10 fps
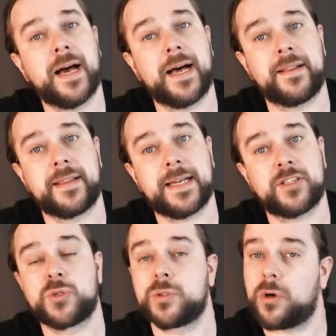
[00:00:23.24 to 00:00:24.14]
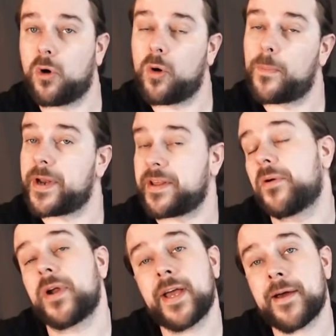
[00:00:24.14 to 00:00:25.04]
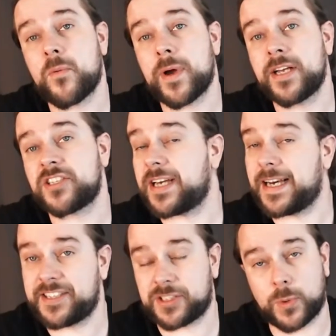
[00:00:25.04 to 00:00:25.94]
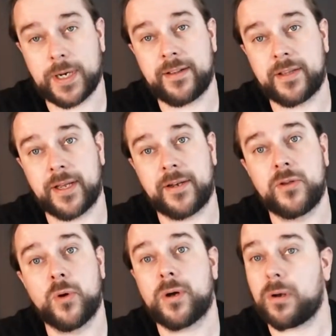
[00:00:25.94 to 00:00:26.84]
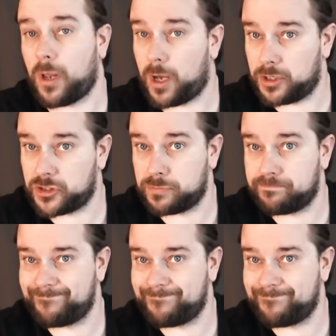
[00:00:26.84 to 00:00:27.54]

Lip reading: and that should open your airways and strengthen your lungs.